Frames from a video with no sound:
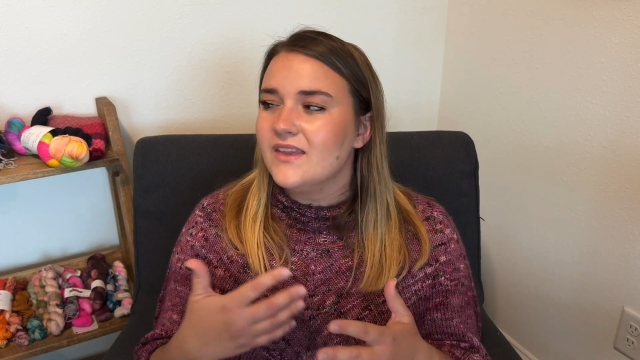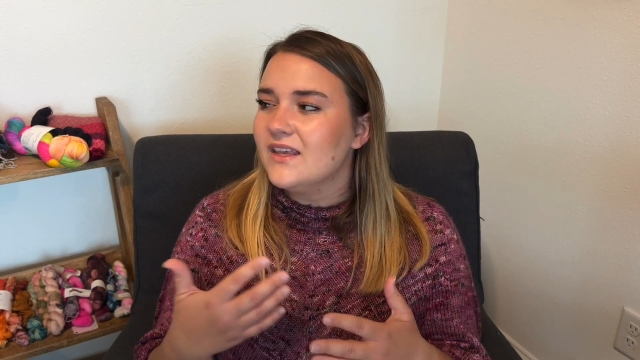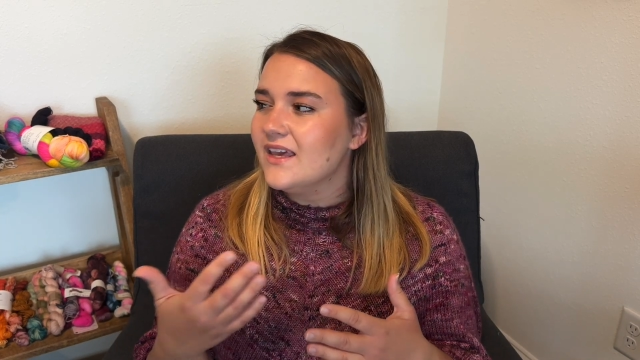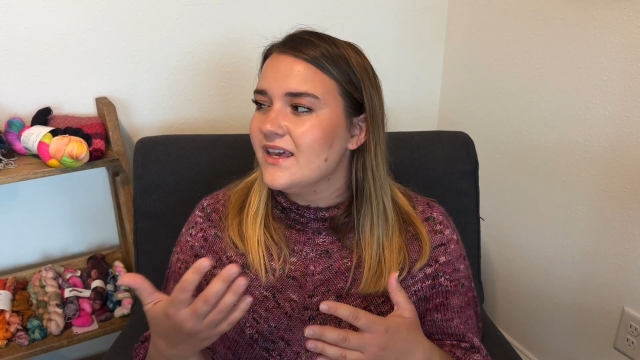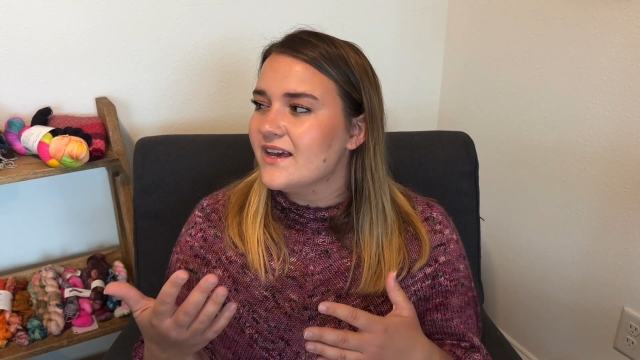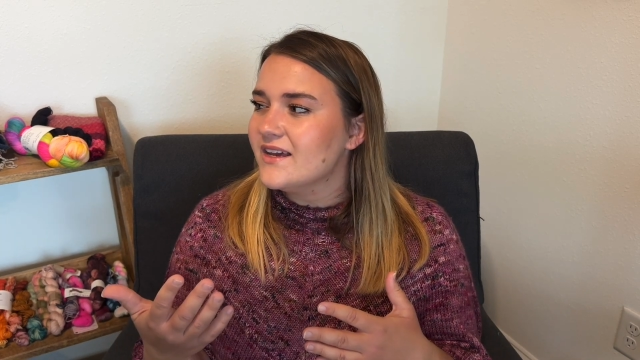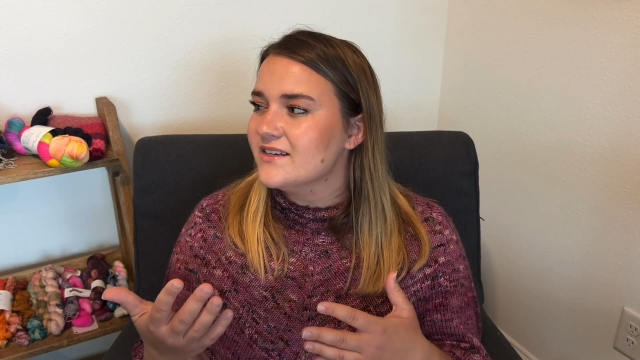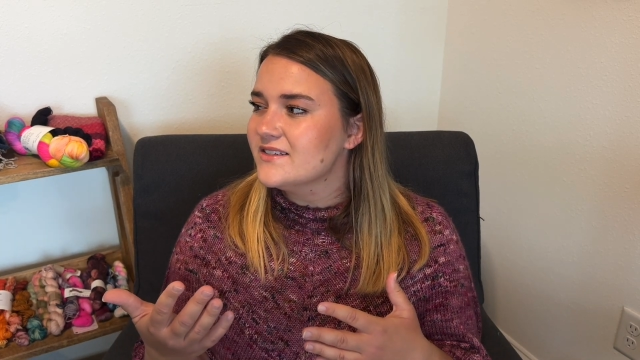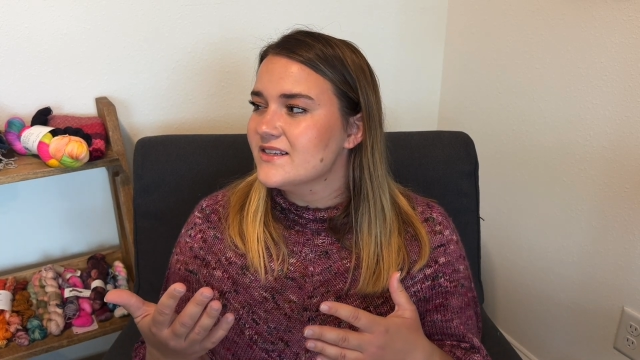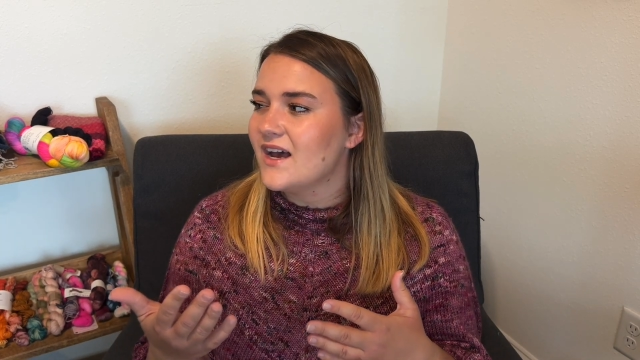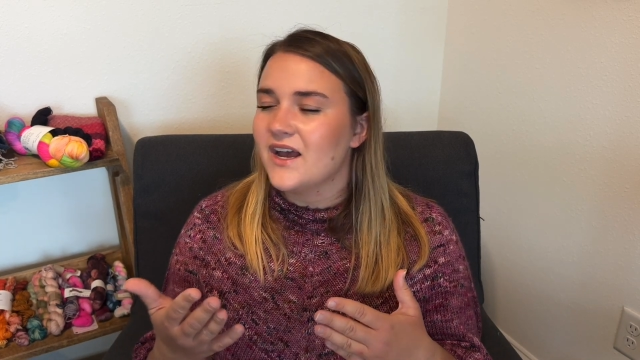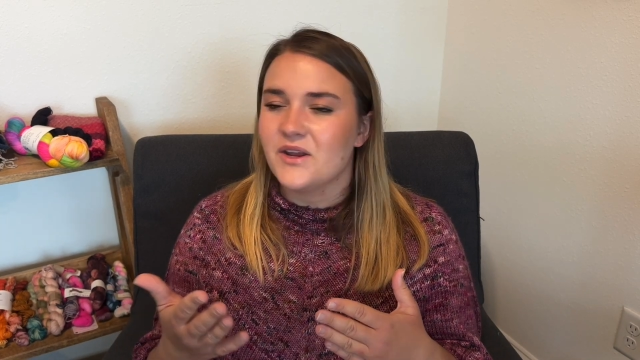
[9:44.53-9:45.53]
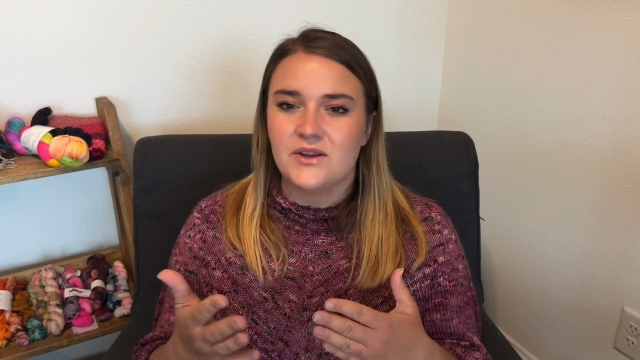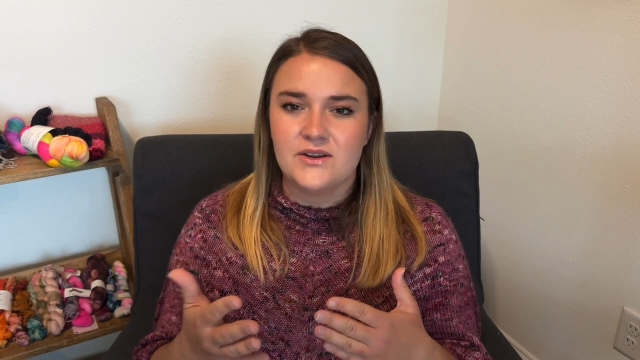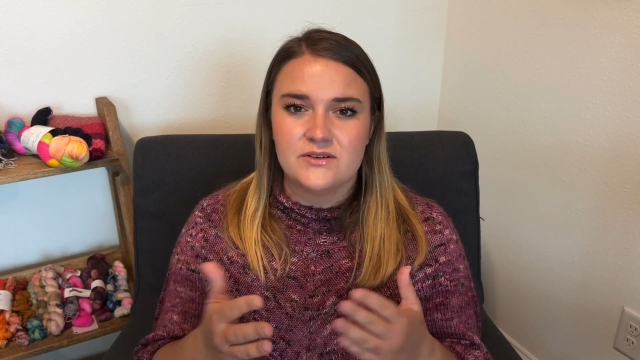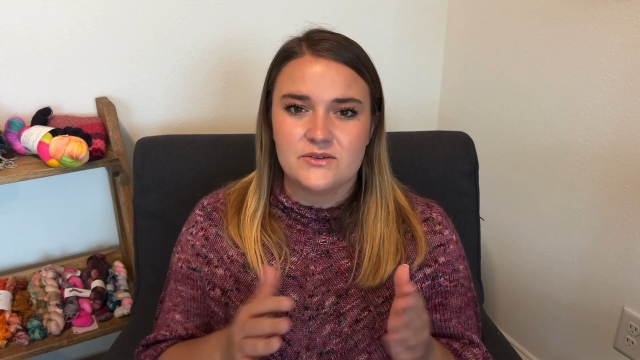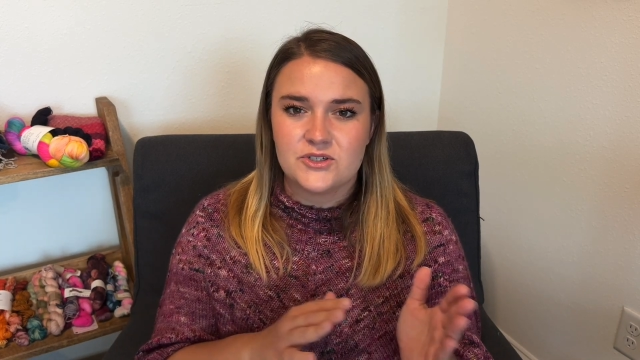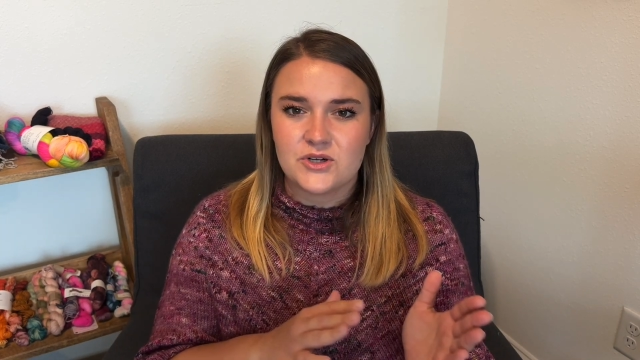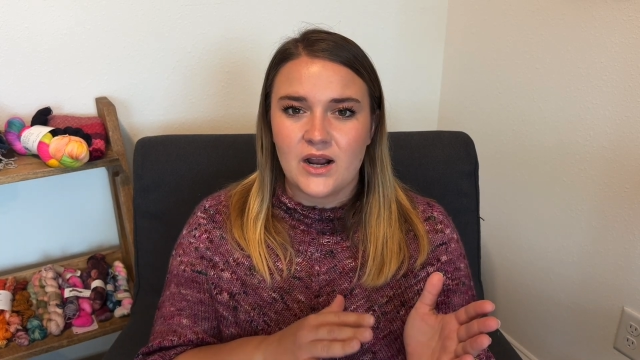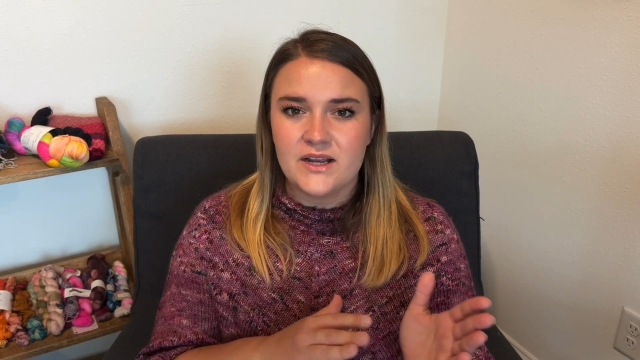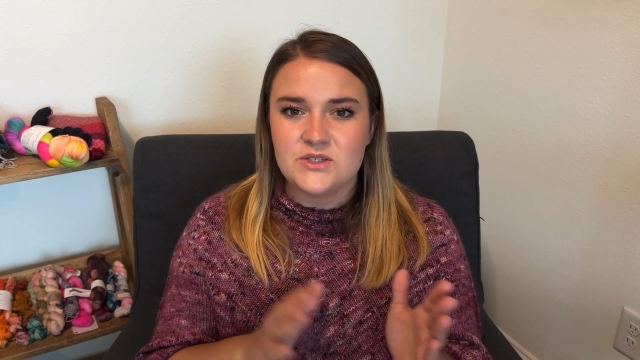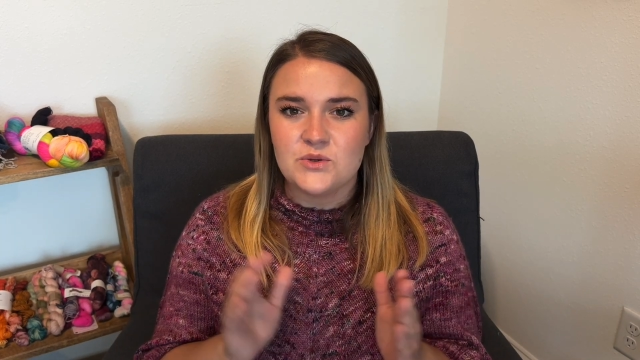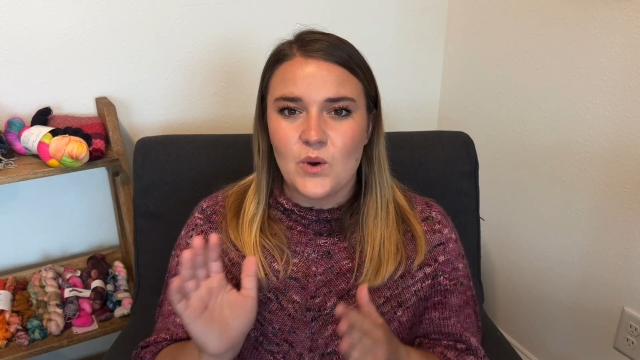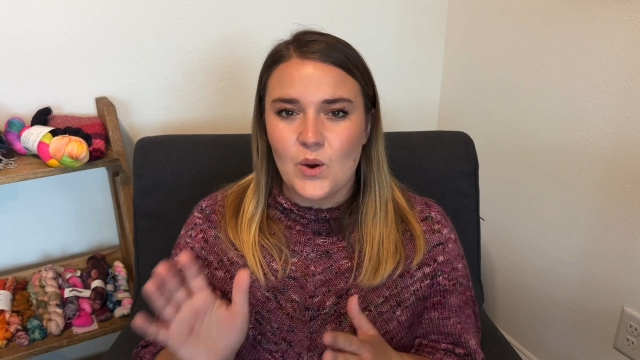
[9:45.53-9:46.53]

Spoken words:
and I try to